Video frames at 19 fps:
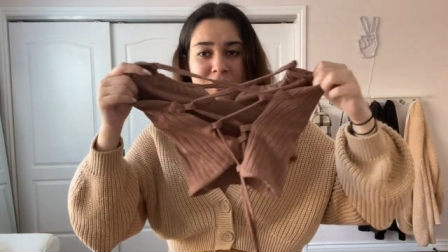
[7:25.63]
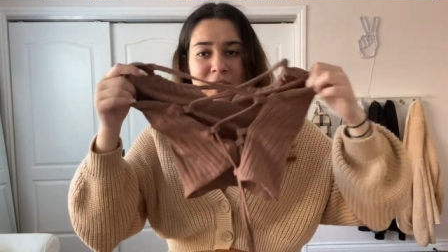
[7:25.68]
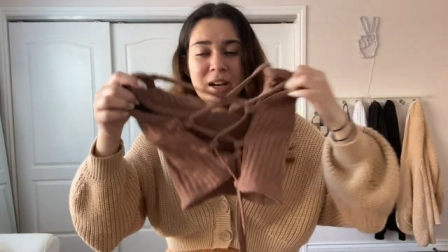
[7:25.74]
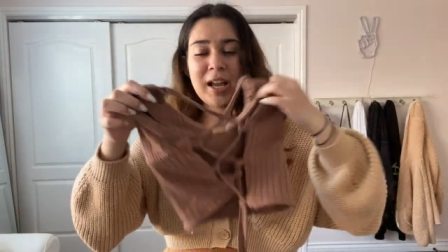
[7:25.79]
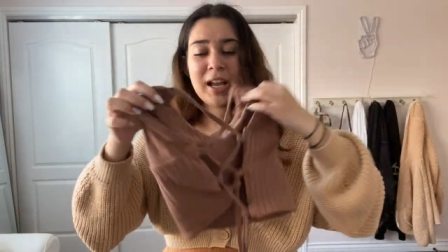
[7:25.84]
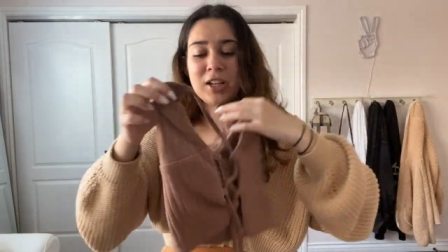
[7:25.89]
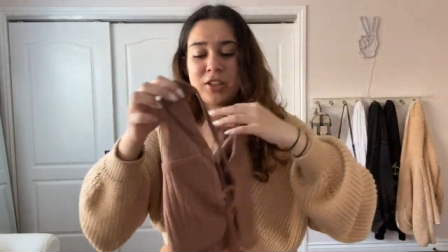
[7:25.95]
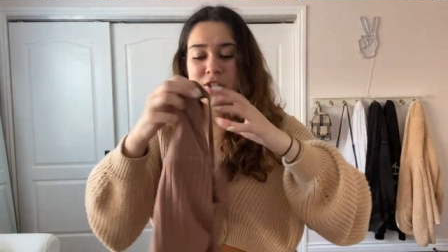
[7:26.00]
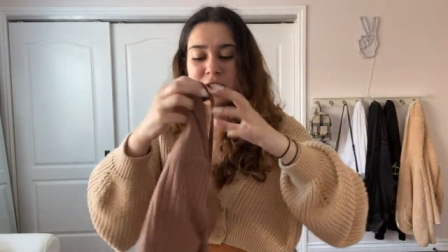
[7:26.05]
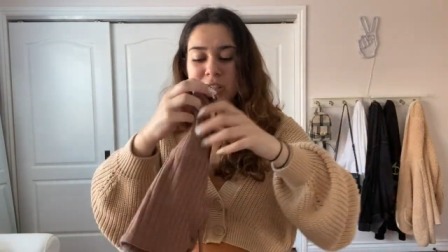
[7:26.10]
And I
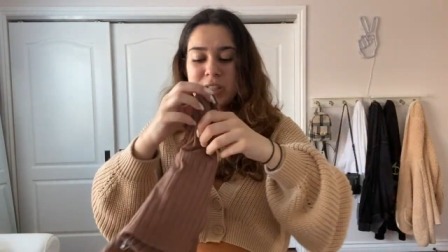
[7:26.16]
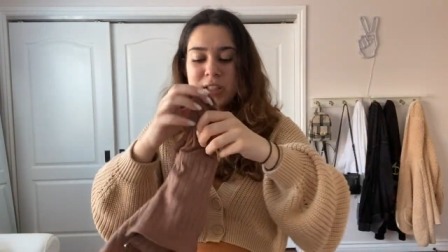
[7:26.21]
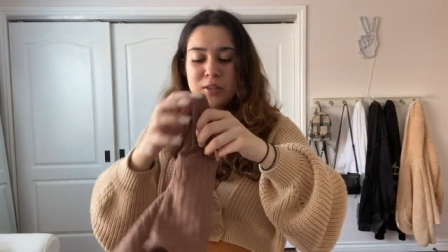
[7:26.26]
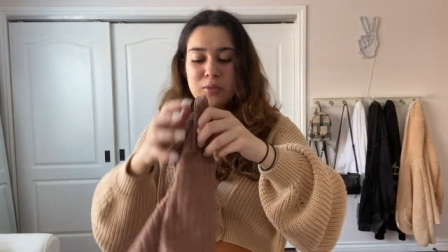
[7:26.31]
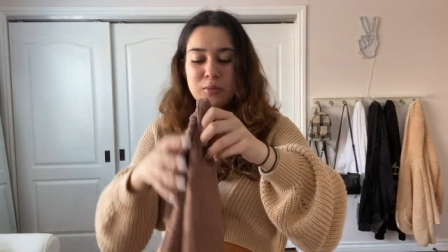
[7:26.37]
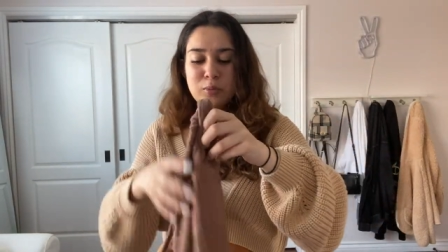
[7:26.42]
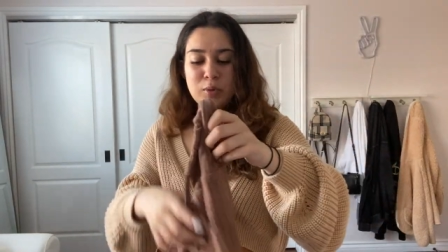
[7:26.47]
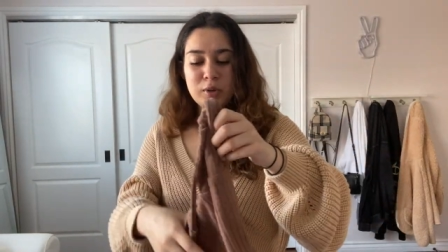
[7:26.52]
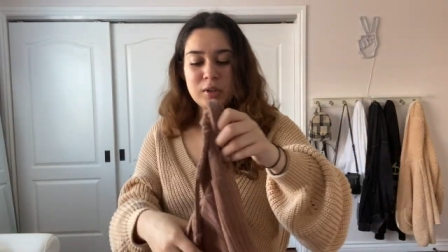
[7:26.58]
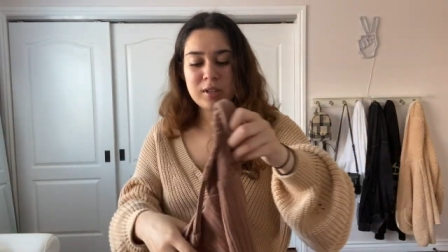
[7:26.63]
actually
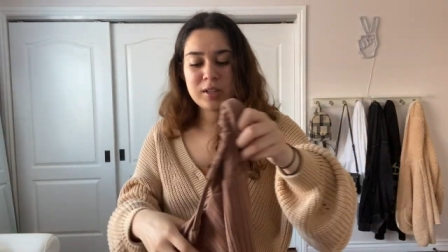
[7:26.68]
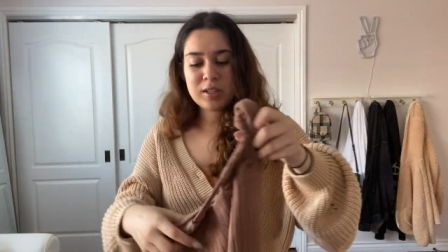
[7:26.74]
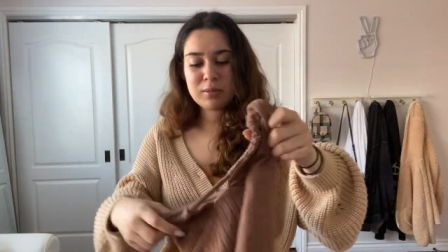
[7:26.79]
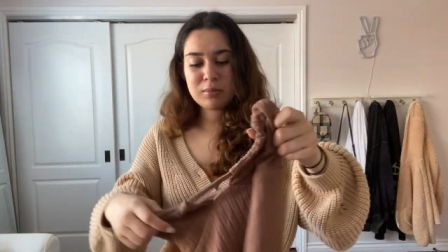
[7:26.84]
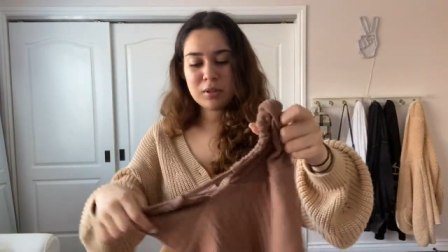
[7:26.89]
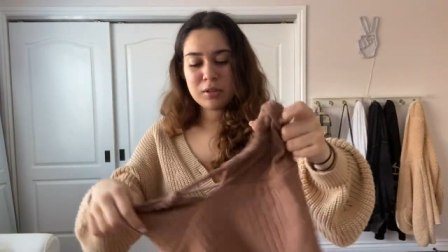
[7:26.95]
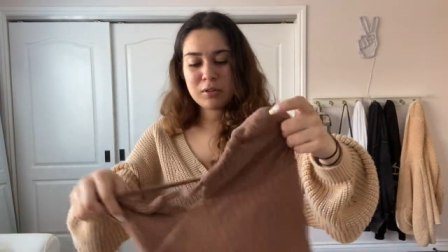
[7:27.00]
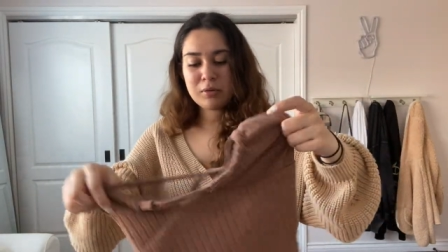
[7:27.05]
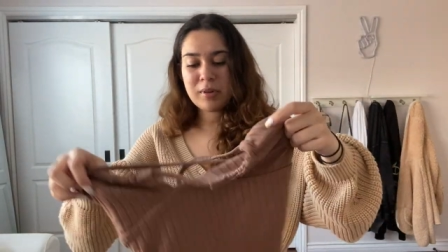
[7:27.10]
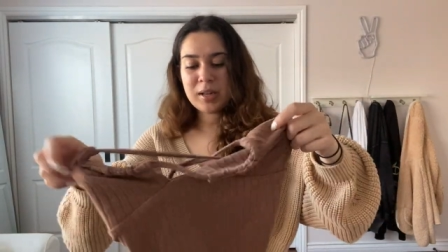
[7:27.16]
wore this
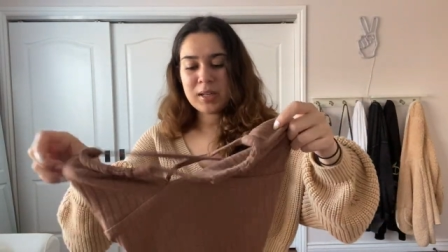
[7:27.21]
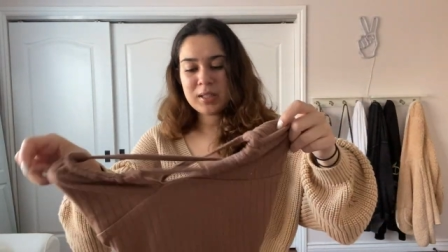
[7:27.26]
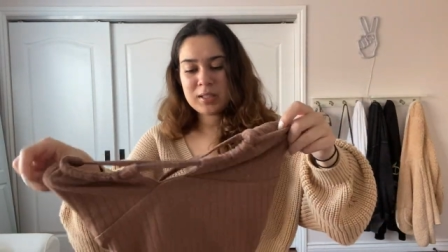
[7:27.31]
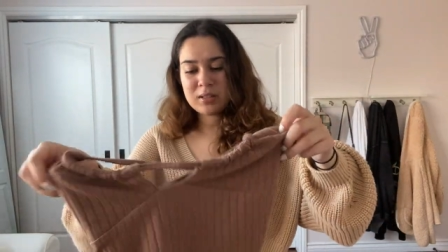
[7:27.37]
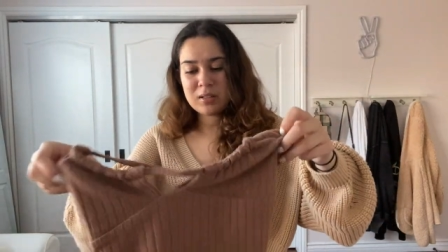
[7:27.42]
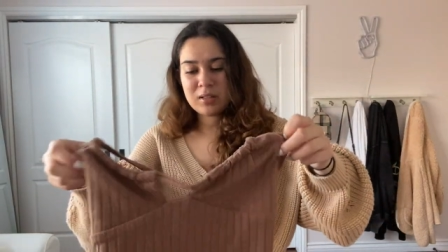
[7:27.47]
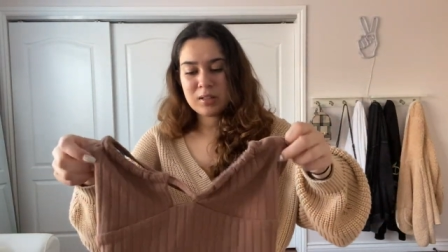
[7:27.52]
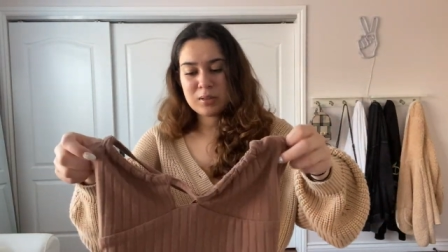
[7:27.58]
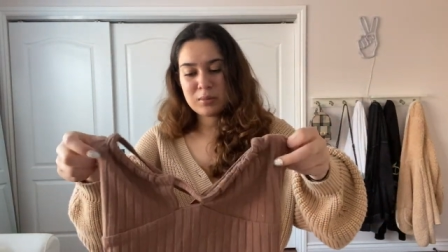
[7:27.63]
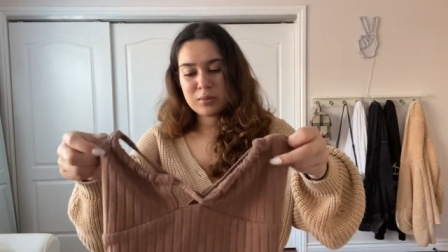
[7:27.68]
one already.
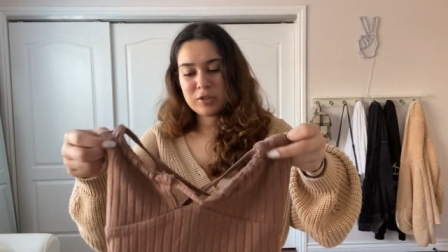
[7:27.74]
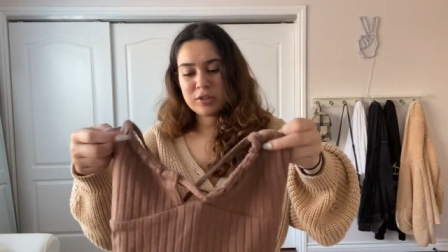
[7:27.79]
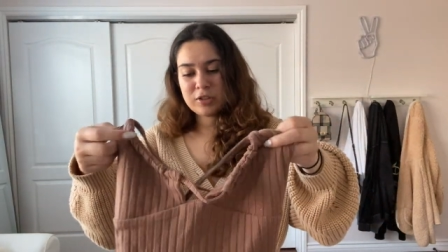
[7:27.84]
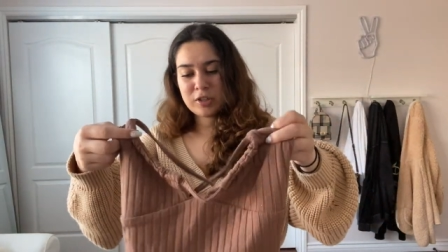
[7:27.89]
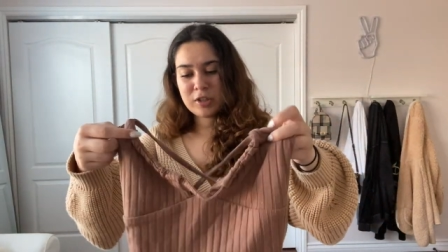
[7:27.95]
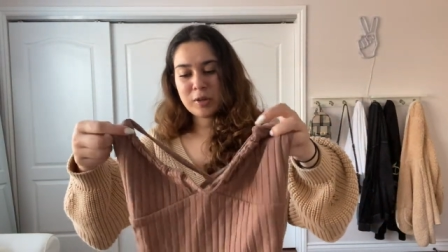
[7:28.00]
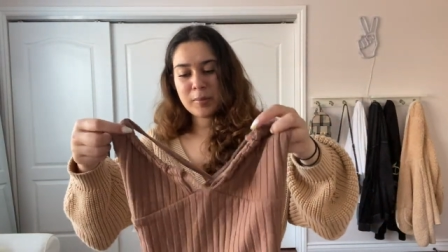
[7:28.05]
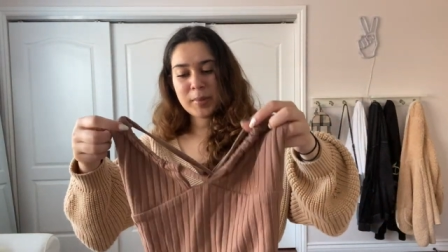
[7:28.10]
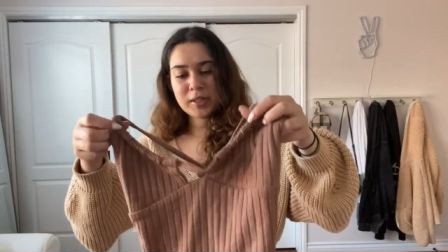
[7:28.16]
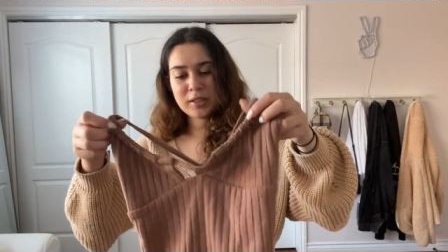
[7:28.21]
So this one
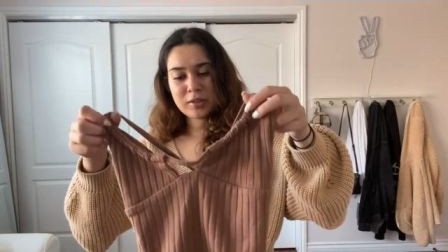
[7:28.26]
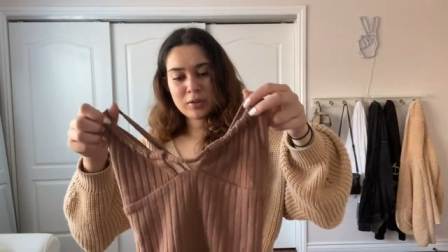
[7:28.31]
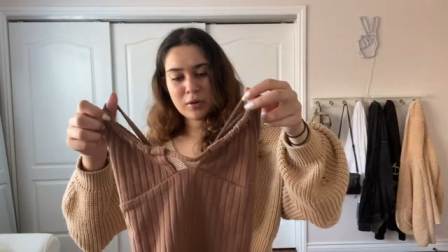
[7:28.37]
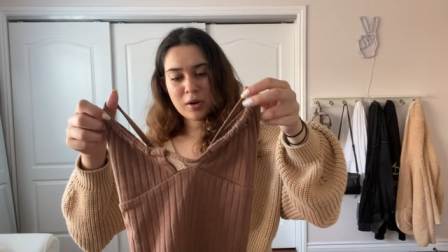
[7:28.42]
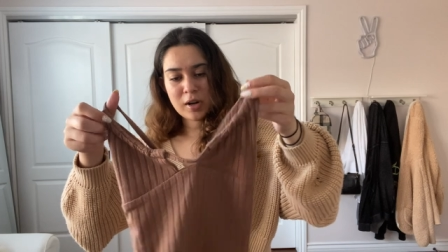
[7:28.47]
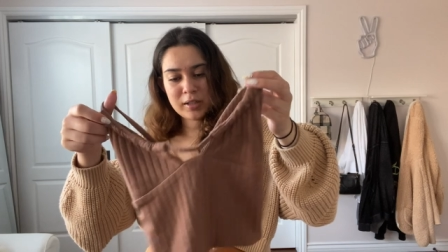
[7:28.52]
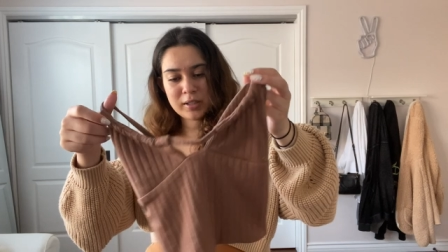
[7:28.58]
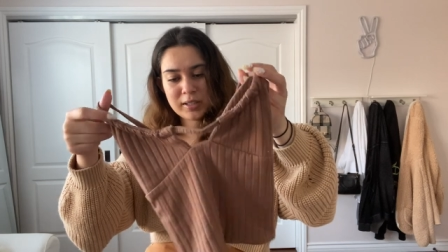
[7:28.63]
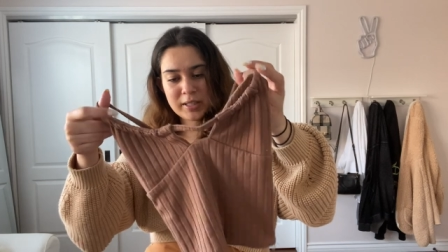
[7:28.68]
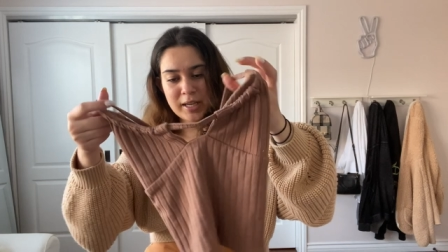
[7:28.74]
shouldn't be too
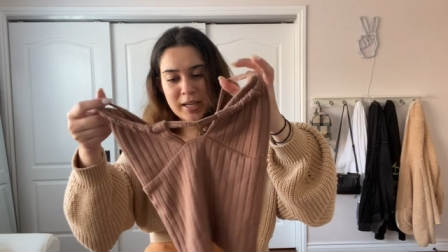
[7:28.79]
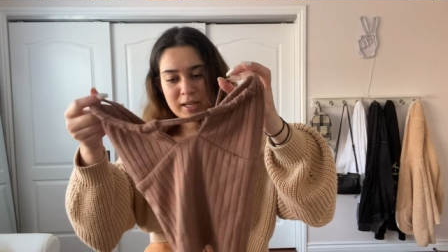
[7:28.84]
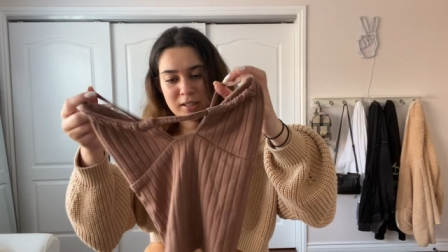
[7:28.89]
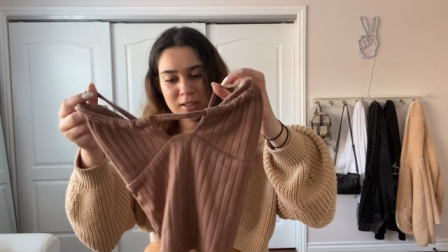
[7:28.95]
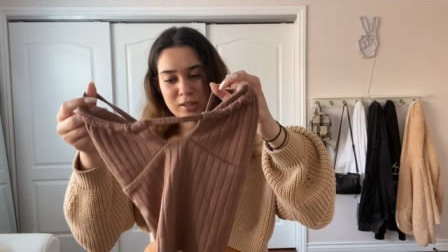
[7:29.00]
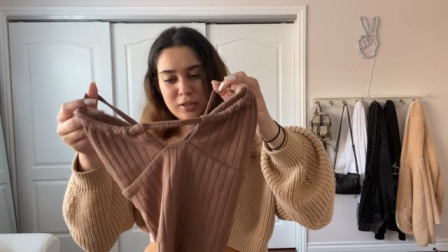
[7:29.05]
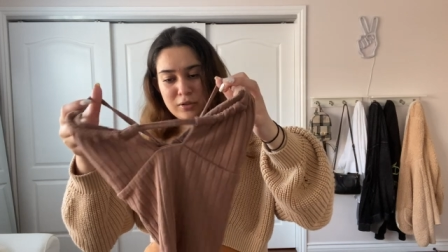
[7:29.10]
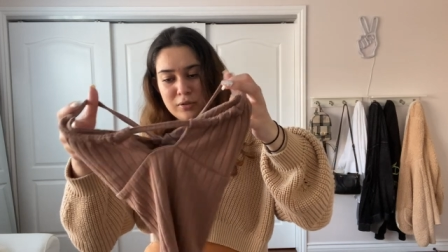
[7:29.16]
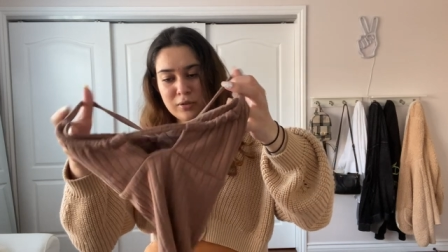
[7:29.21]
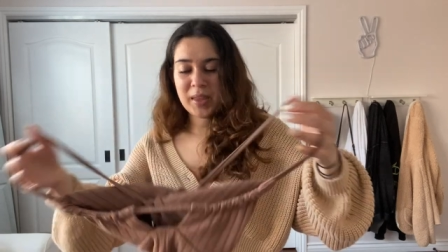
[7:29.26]
hard to get
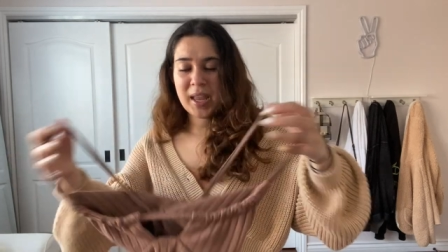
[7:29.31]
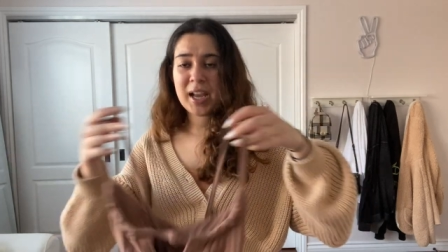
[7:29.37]
into.